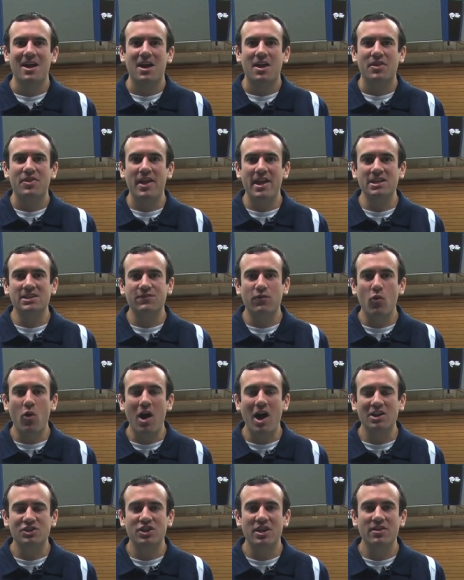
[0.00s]
Thanks for
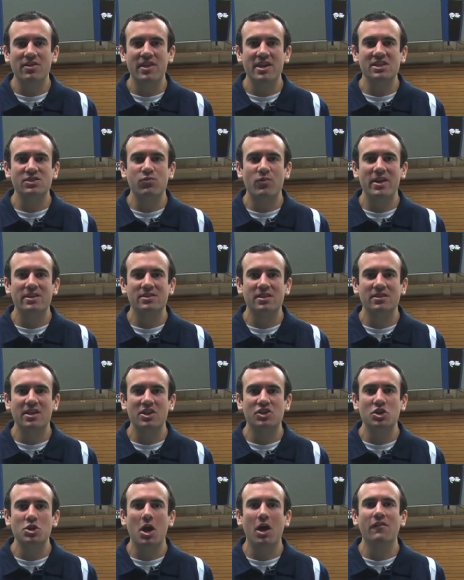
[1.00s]
watching this week's
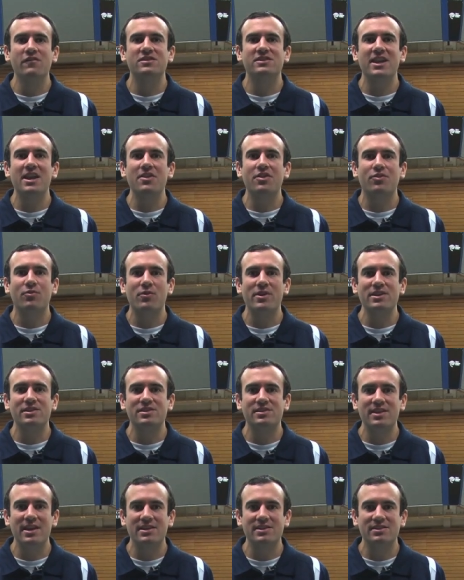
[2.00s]
edition of
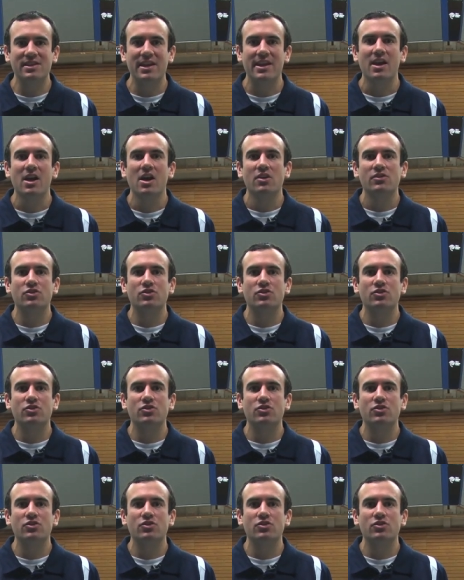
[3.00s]
Z360.